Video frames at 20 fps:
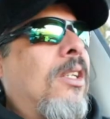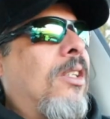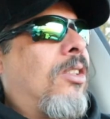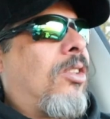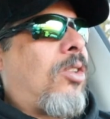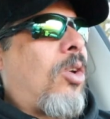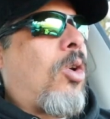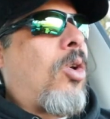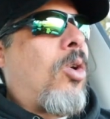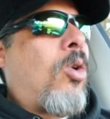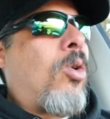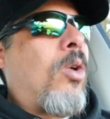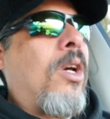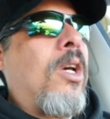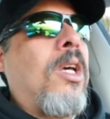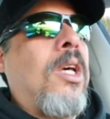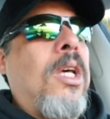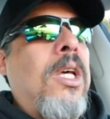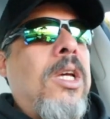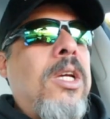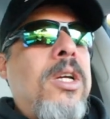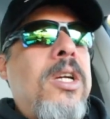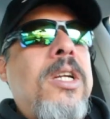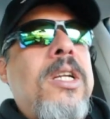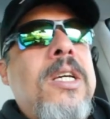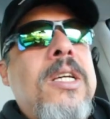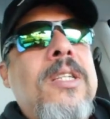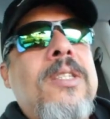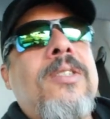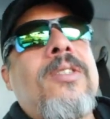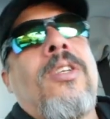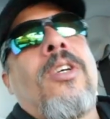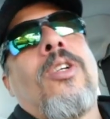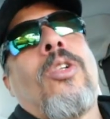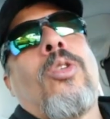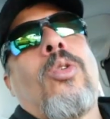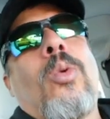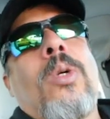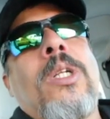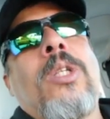So here it is,
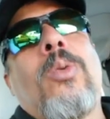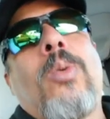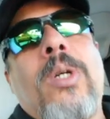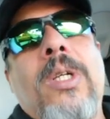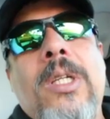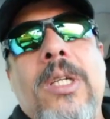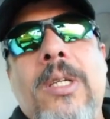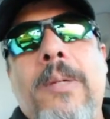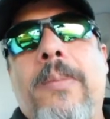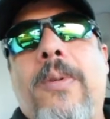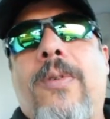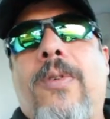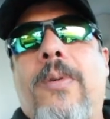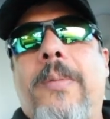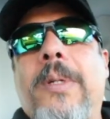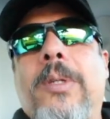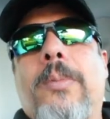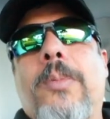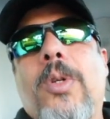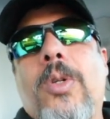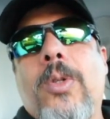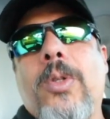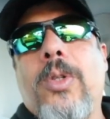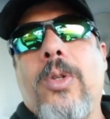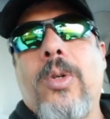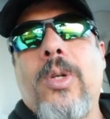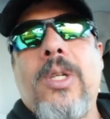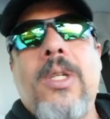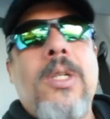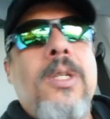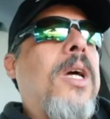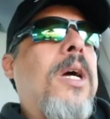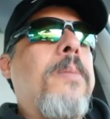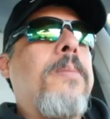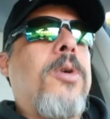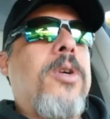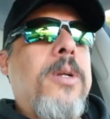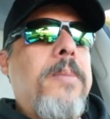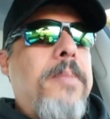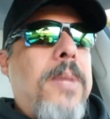2020 Performance Model 3. I
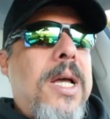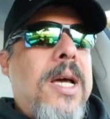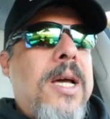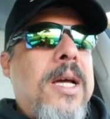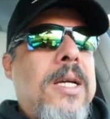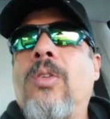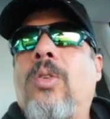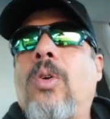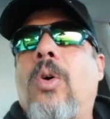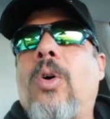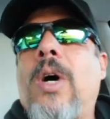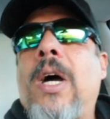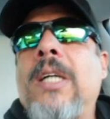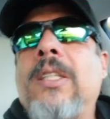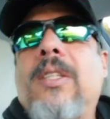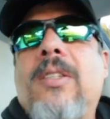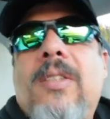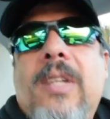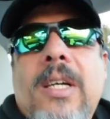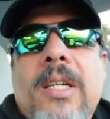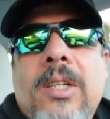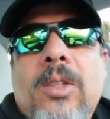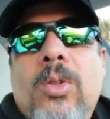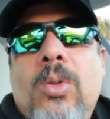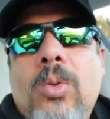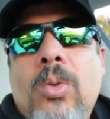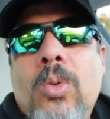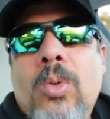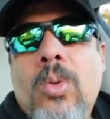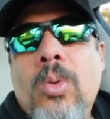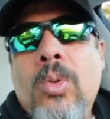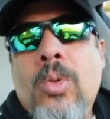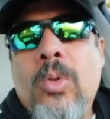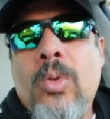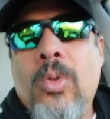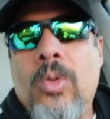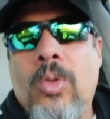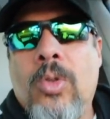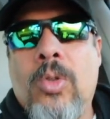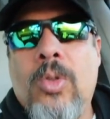bought it black. So I decided
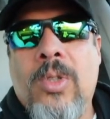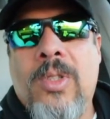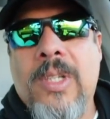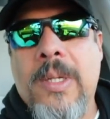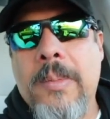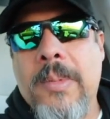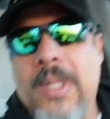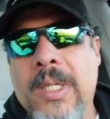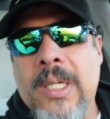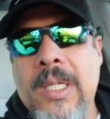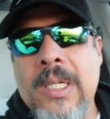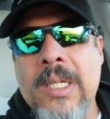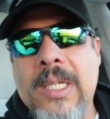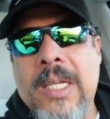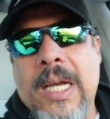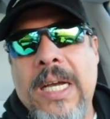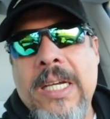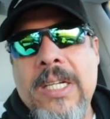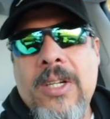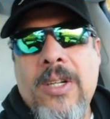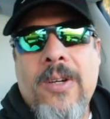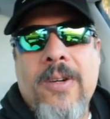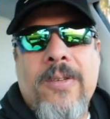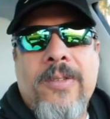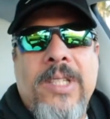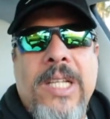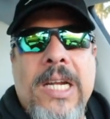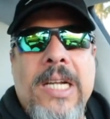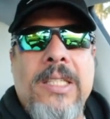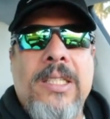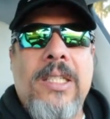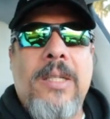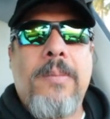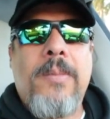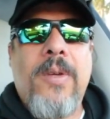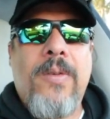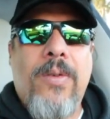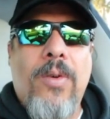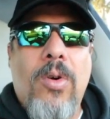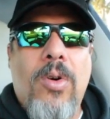to do the same thing kind of that I did
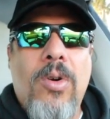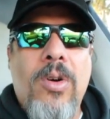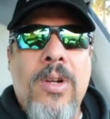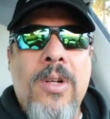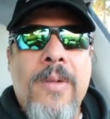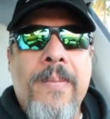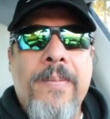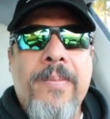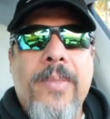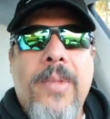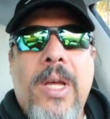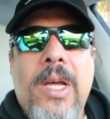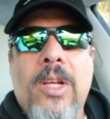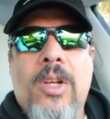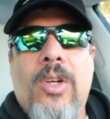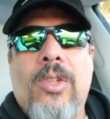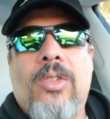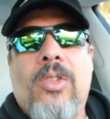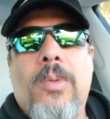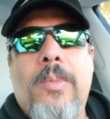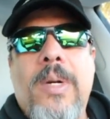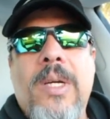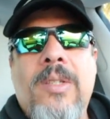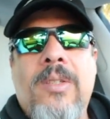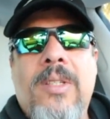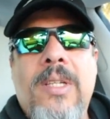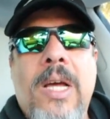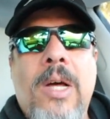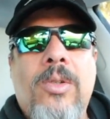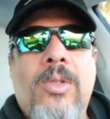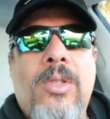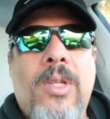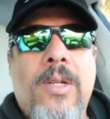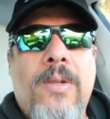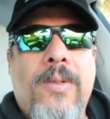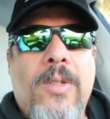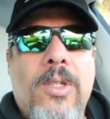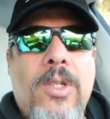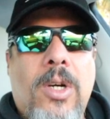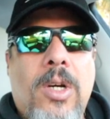before. I customized the outside
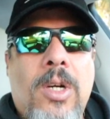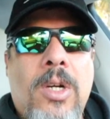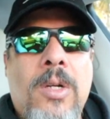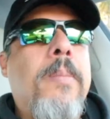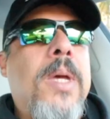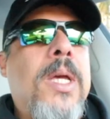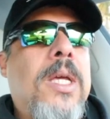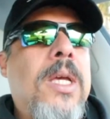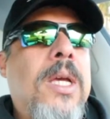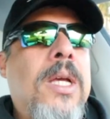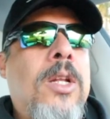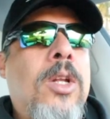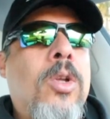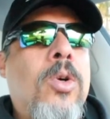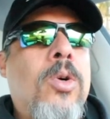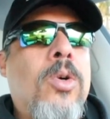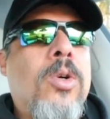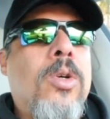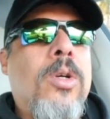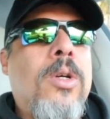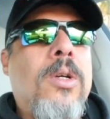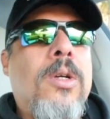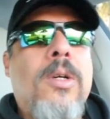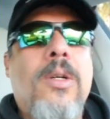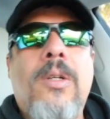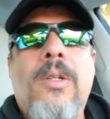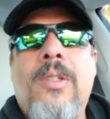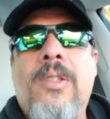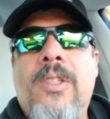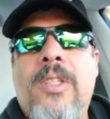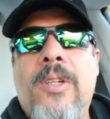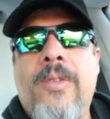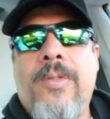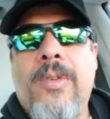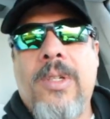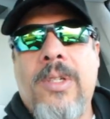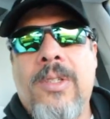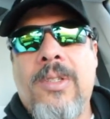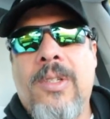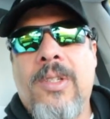of the car, making it look
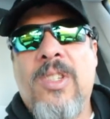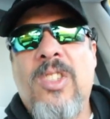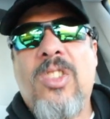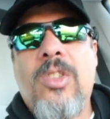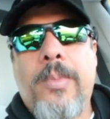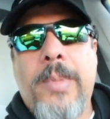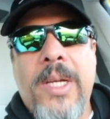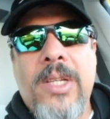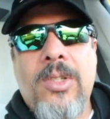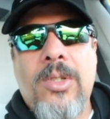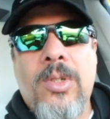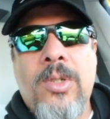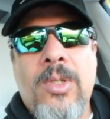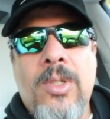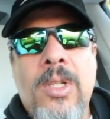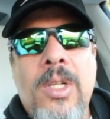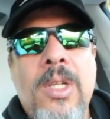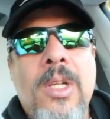different, special.